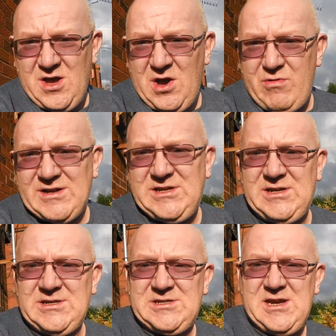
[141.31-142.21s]

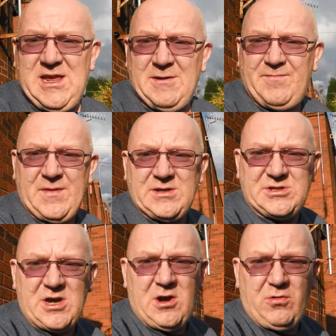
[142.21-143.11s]
residency,
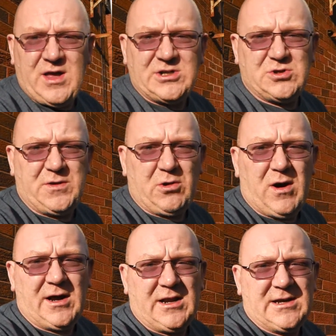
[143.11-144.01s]
so that should be
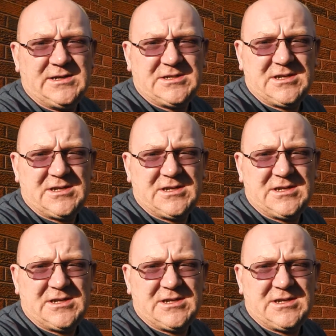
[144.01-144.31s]
quite nice.